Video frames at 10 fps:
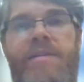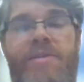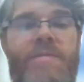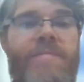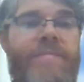
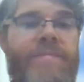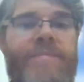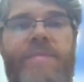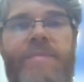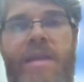Certain
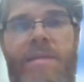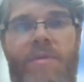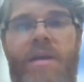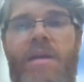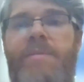
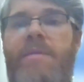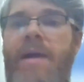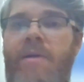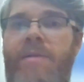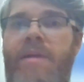chemotherapy,
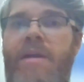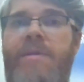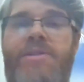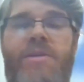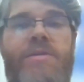
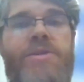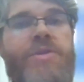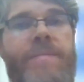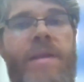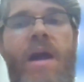biotherapy, certain
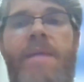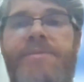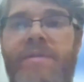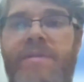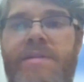treatment
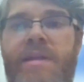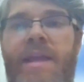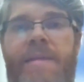options